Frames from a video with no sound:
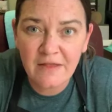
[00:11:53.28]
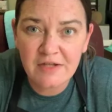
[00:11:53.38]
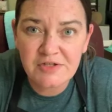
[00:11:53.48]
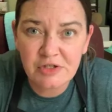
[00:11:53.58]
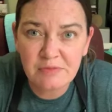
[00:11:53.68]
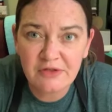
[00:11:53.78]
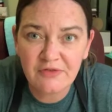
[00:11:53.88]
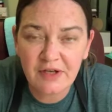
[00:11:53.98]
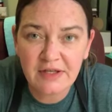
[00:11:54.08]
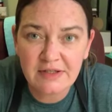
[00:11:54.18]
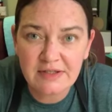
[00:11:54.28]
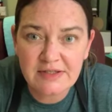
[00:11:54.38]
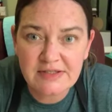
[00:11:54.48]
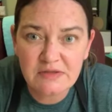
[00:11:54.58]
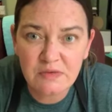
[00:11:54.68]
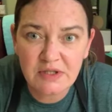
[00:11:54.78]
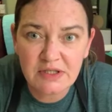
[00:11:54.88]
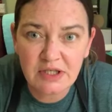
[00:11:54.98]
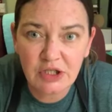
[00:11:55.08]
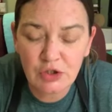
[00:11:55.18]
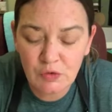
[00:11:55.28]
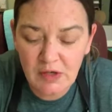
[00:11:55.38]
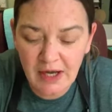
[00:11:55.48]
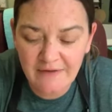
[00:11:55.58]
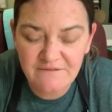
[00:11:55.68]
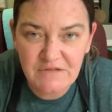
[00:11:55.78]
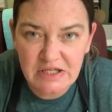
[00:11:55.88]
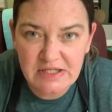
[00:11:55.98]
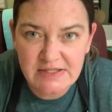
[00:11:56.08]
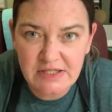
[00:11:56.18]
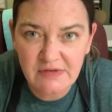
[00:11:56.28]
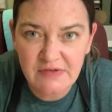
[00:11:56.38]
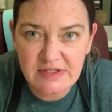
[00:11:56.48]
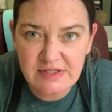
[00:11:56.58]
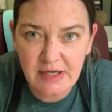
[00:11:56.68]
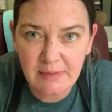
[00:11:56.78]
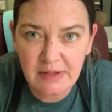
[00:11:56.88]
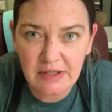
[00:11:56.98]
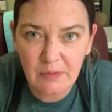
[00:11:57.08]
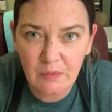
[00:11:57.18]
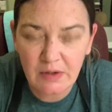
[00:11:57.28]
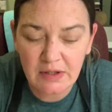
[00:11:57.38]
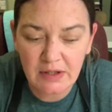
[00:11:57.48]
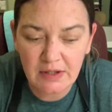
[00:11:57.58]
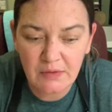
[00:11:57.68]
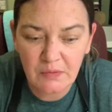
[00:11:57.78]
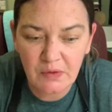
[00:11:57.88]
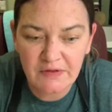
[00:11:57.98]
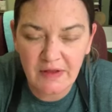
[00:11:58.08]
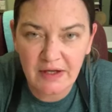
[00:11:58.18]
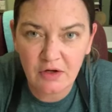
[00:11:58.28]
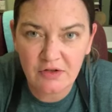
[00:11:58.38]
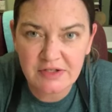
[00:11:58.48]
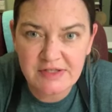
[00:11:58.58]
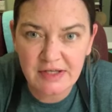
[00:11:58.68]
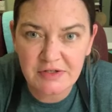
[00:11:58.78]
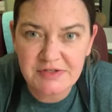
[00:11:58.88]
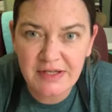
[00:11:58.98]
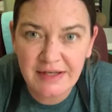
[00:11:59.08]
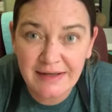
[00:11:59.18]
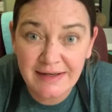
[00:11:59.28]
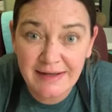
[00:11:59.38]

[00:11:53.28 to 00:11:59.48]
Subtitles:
that Zoom event and see what new kind of fun stuff is coming and what that all entails.